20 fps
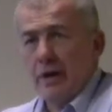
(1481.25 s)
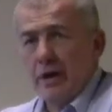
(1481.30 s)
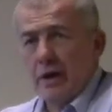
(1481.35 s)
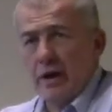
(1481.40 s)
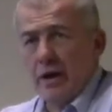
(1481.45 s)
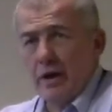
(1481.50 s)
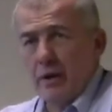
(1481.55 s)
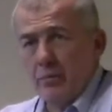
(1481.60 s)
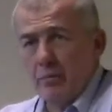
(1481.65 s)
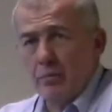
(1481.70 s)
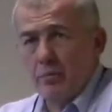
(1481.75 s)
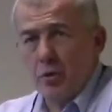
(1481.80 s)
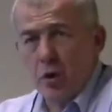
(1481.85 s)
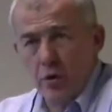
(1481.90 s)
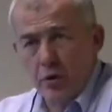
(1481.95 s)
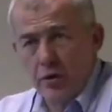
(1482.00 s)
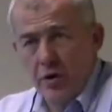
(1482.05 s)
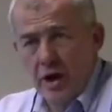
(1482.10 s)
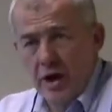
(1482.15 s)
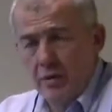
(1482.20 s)
um,
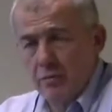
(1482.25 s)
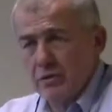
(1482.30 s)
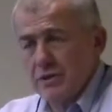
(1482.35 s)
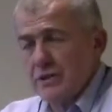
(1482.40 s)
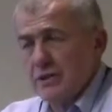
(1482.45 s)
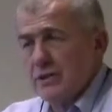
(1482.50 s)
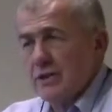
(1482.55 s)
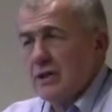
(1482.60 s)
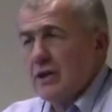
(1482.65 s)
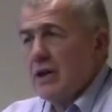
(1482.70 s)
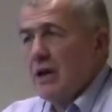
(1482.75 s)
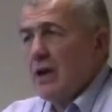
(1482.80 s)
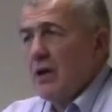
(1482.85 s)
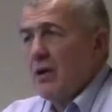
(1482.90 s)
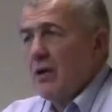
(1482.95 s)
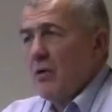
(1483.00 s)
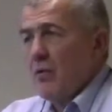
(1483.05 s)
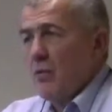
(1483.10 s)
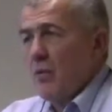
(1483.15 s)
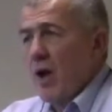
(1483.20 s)
programs,
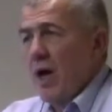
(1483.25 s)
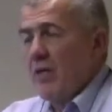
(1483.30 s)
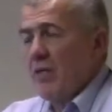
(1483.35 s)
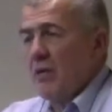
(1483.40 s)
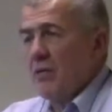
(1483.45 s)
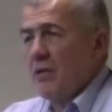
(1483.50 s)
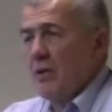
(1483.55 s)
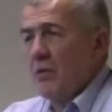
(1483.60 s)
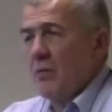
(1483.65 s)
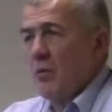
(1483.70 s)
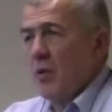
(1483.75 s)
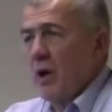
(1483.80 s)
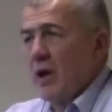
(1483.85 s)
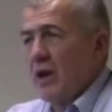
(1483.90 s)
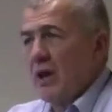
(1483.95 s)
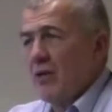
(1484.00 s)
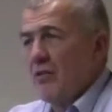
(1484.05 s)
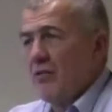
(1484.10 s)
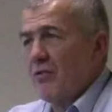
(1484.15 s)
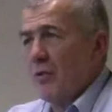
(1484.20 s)
rather than
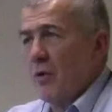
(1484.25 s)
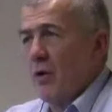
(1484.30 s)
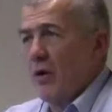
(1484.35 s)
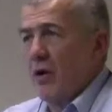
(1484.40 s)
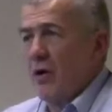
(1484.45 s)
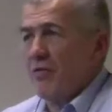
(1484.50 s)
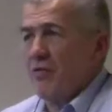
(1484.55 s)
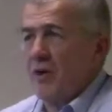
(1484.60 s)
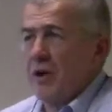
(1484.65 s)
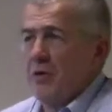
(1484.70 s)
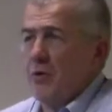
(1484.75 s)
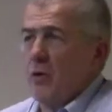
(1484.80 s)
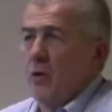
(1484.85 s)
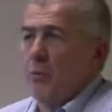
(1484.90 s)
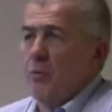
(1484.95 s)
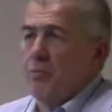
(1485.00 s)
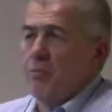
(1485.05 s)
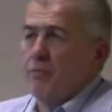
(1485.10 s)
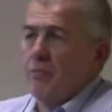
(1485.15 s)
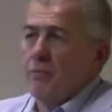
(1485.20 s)
waiting for a
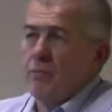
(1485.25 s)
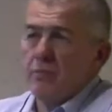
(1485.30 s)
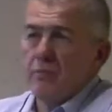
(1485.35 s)
federal